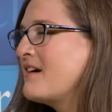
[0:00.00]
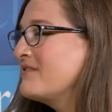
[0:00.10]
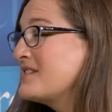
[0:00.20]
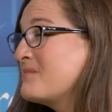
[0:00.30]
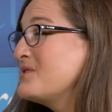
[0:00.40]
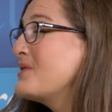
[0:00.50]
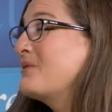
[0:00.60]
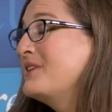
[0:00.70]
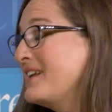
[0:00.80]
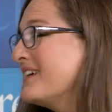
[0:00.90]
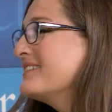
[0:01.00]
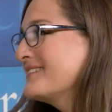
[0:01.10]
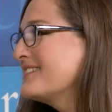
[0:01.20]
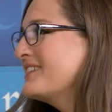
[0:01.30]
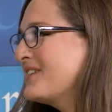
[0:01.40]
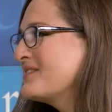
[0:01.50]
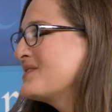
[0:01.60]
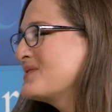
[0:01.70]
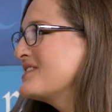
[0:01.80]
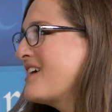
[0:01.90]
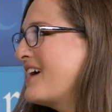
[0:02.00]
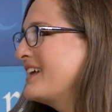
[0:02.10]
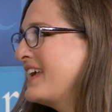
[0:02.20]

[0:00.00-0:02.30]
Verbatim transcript: Oftentimes you don't need it, you know, so it's not,